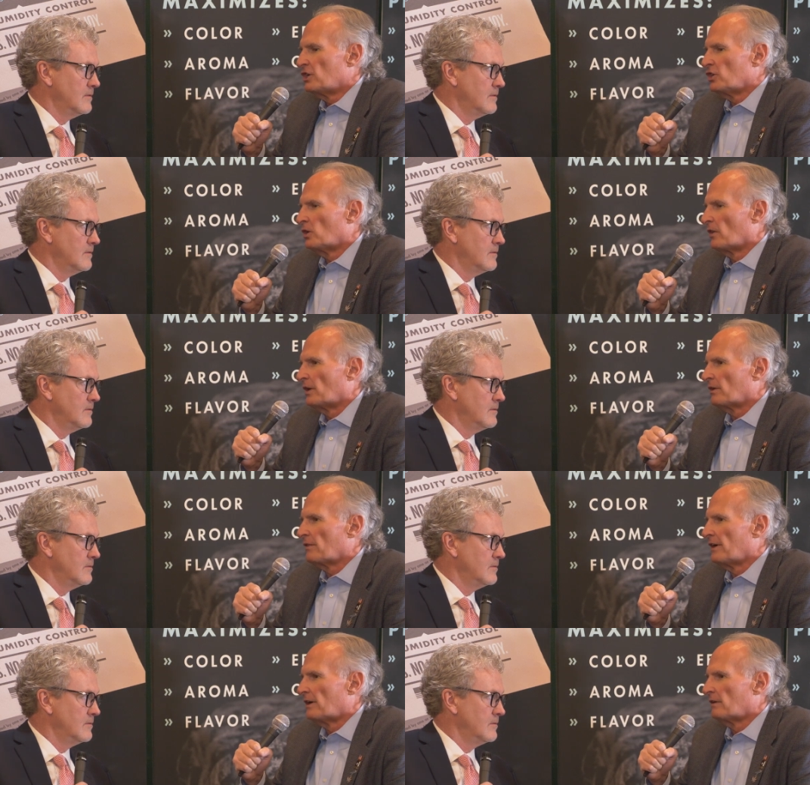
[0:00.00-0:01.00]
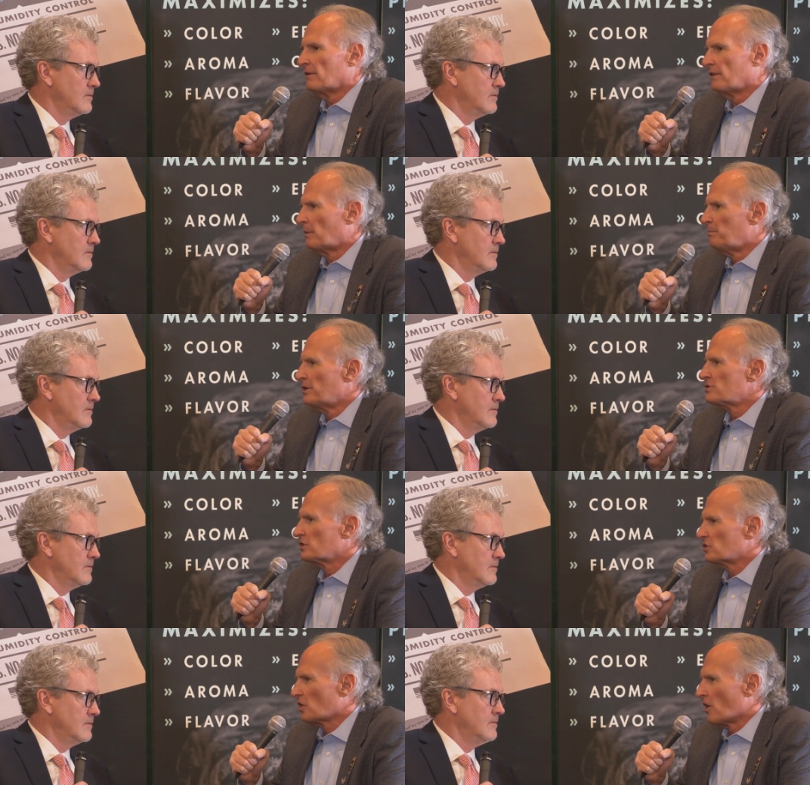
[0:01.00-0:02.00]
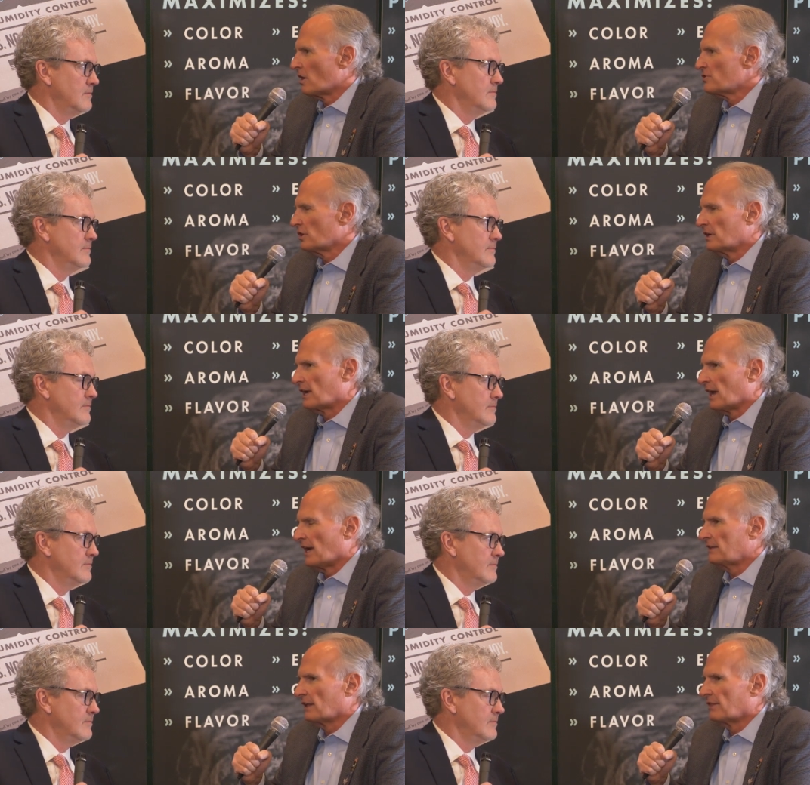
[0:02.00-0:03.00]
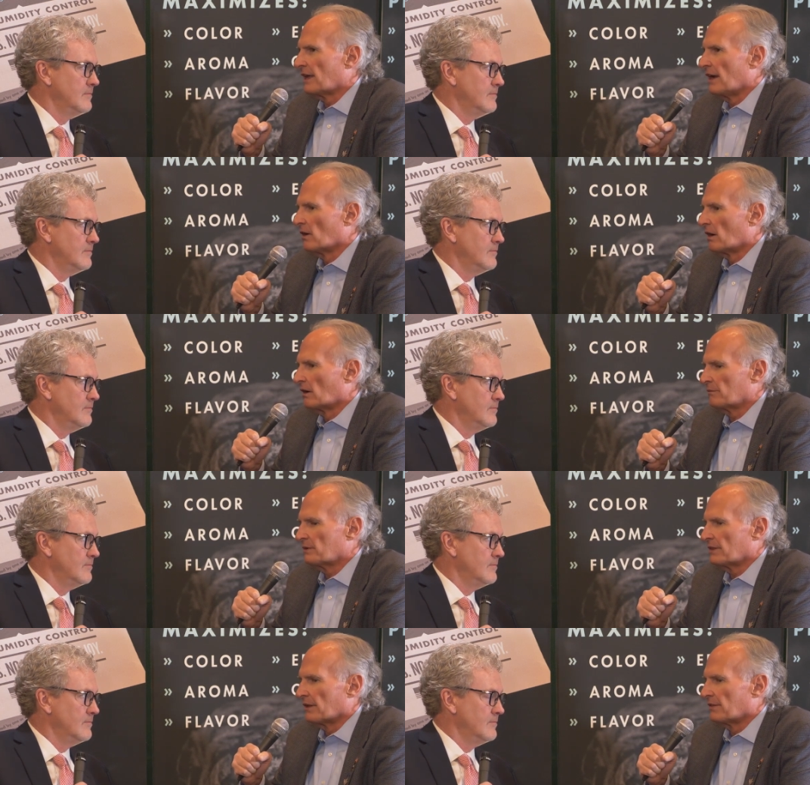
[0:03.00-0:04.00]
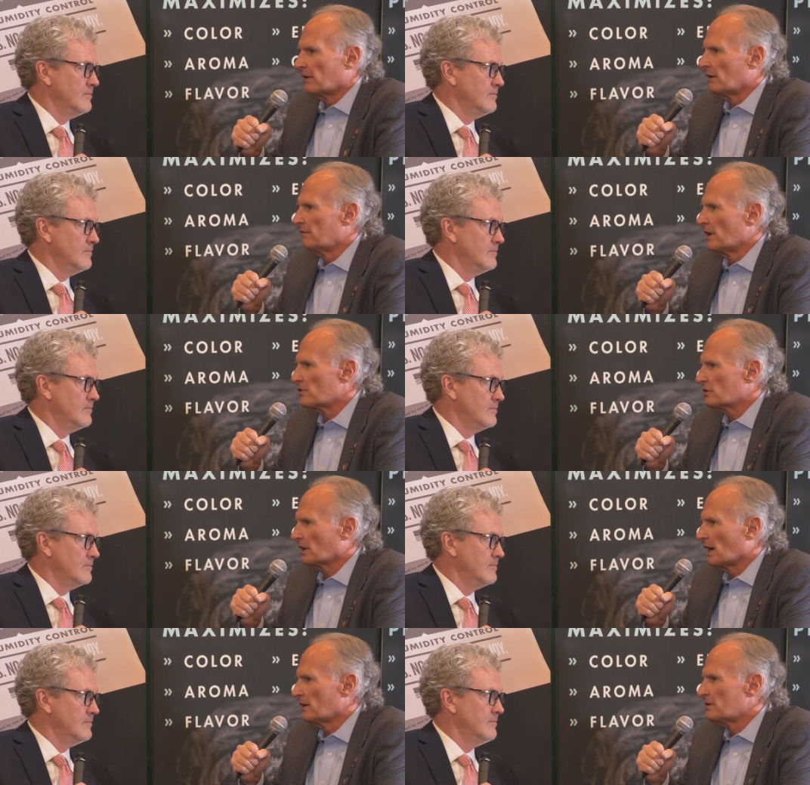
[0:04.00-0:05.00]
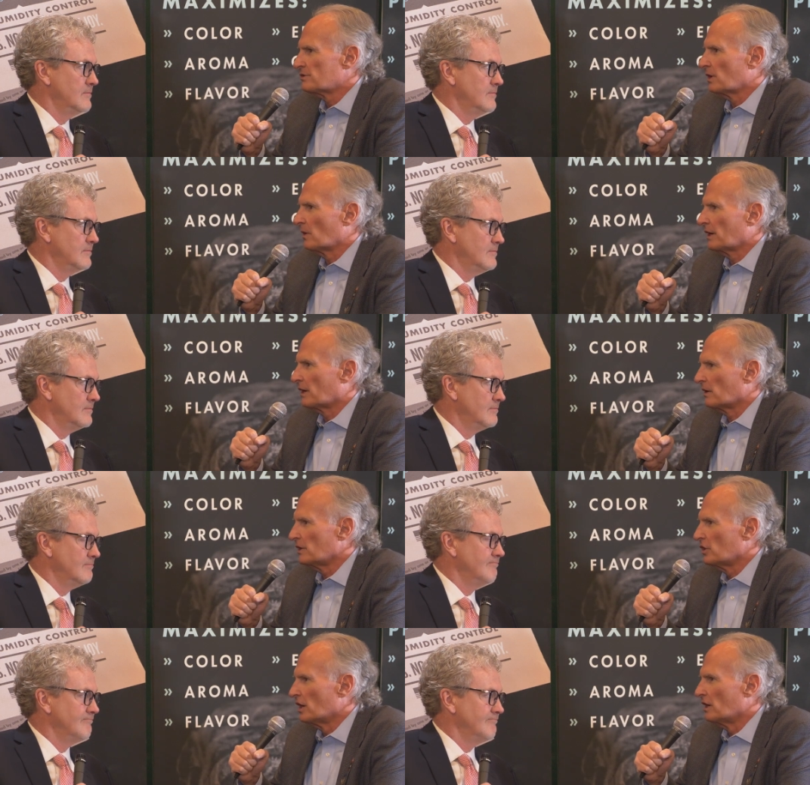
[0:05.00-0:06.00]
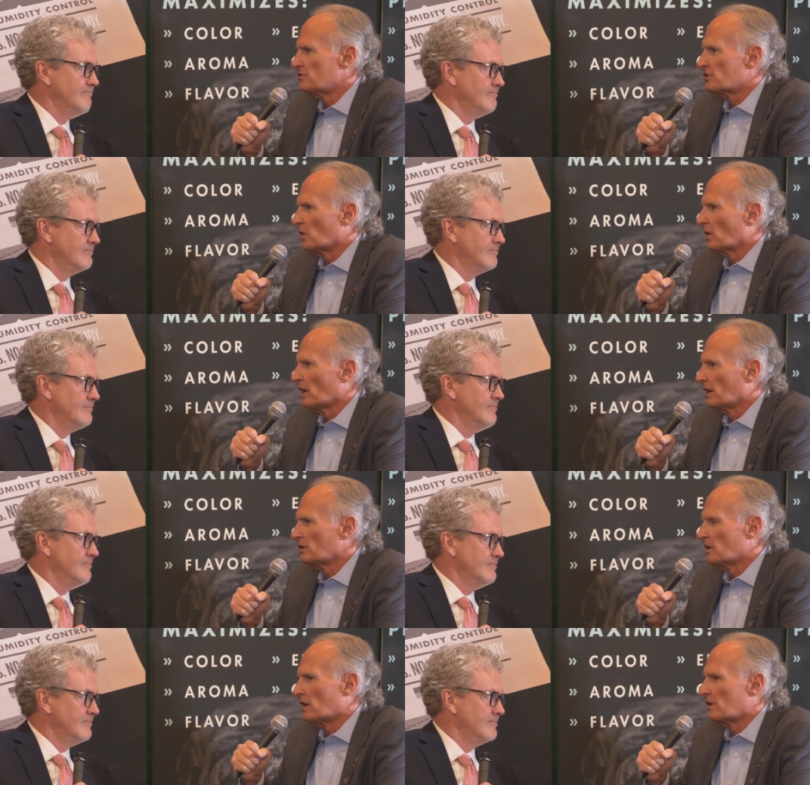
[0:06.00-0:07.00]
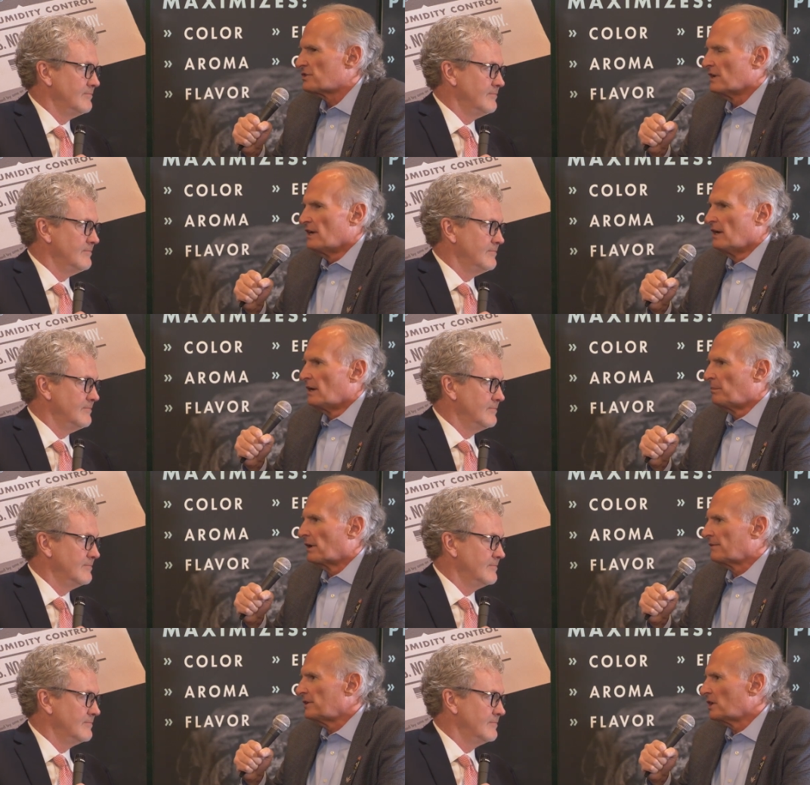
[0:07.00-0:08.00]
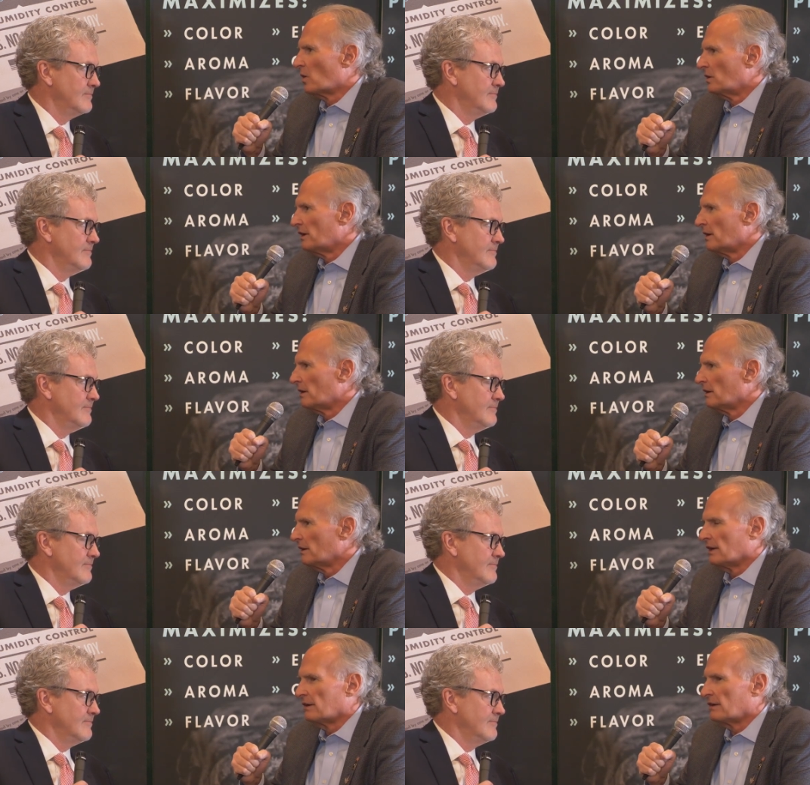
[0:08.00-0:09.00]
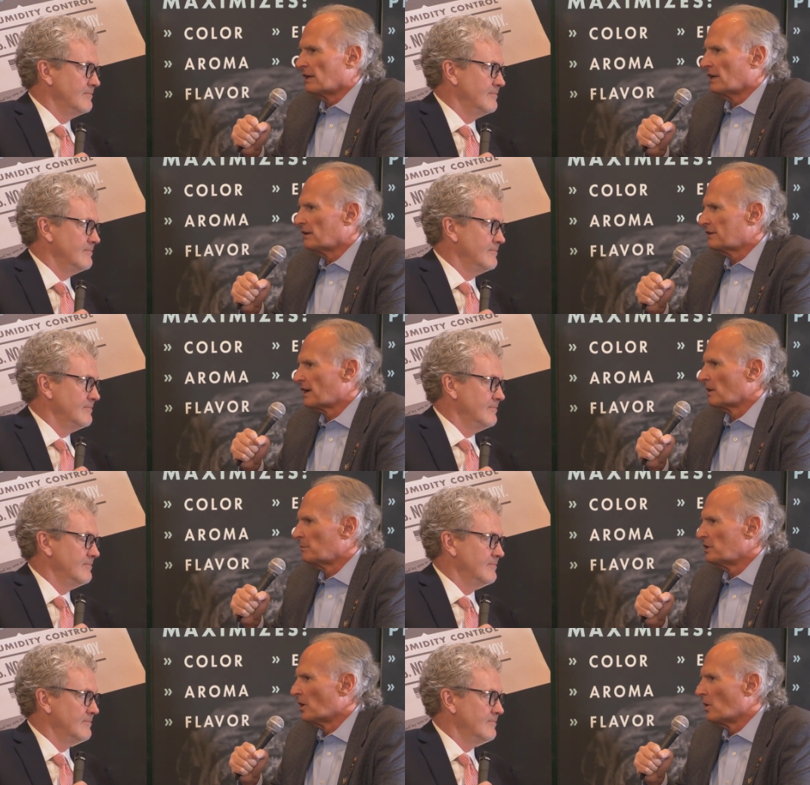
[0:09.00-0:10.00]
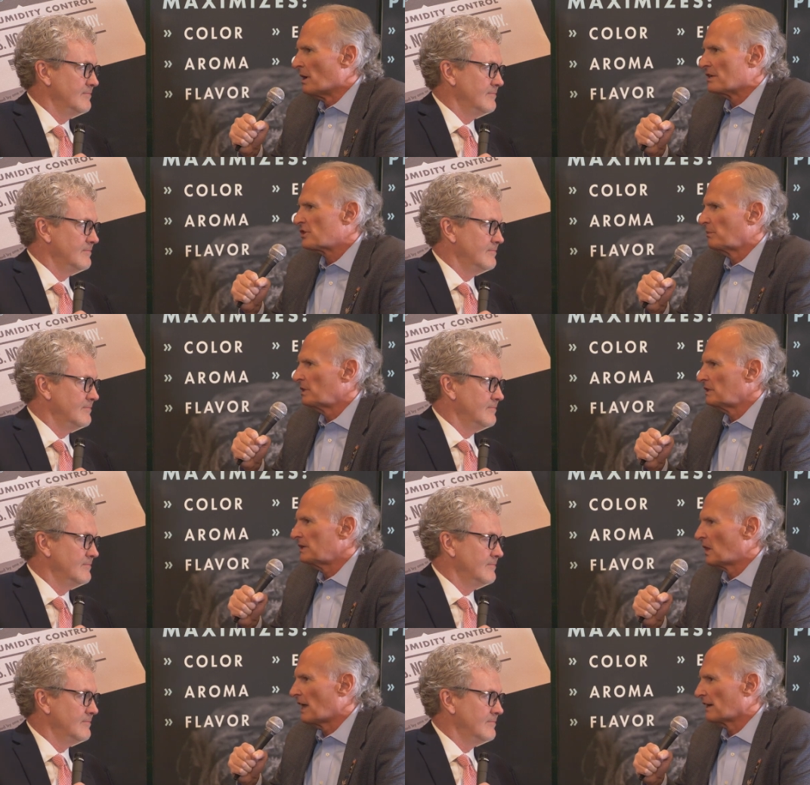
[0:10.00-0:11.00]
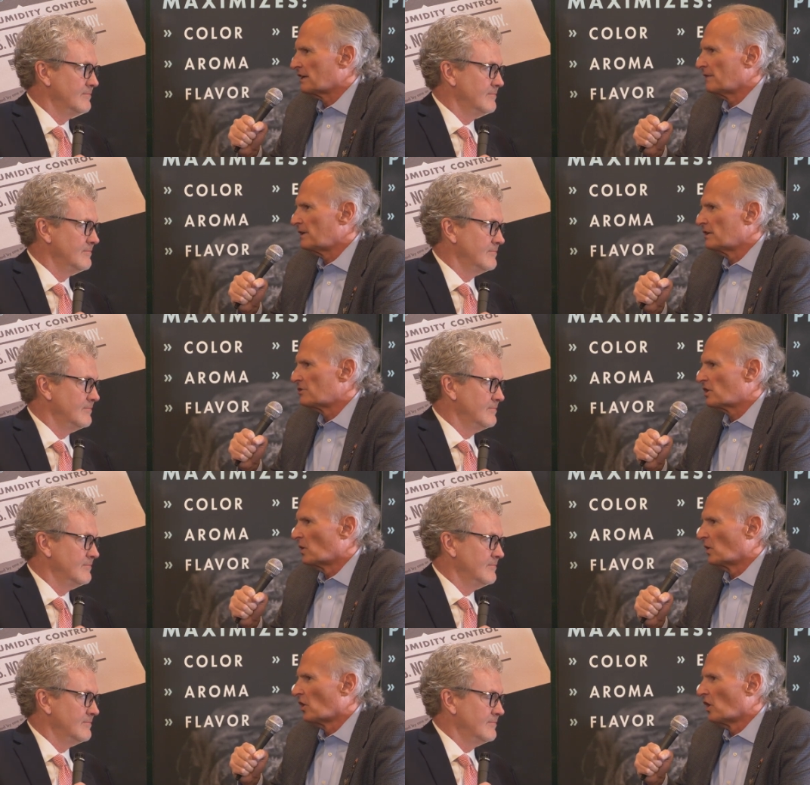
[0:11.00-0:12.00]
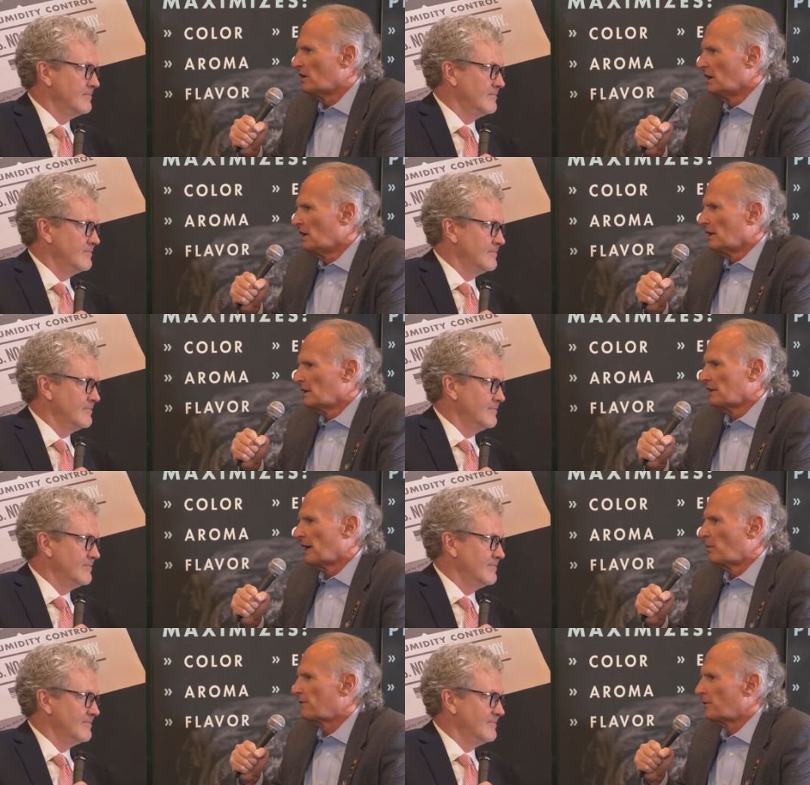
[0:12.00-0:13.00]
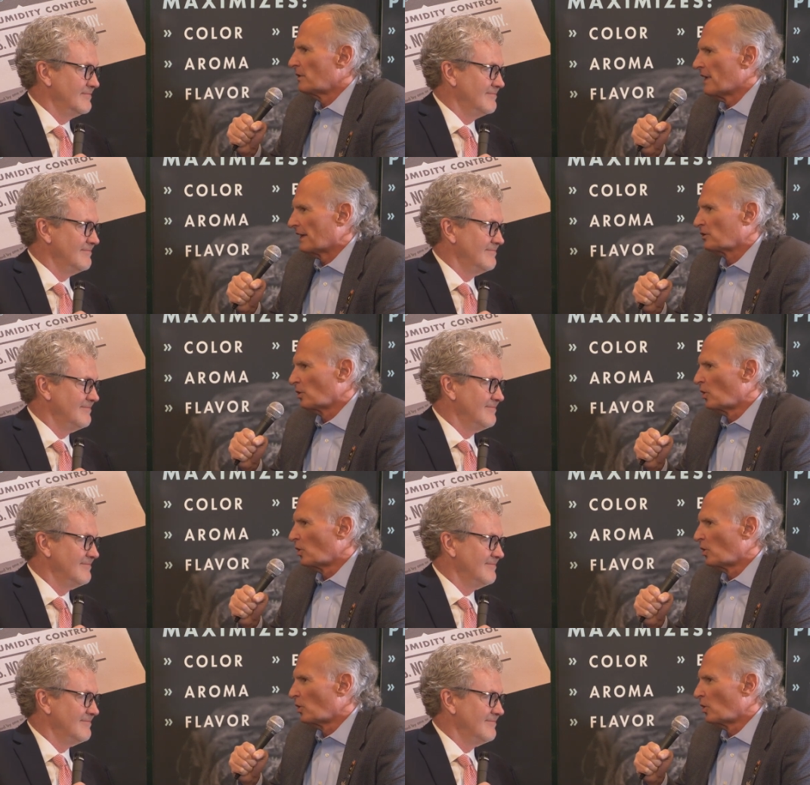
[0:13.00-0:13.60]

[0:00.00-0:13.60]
Speaker 1: you know, their their their business cards indicate that they are that they're investigators. You know, they carry guns, the whole nine yards. But if you go in there and, and, and tell them you know about some illegal activity that's going on, they refer that to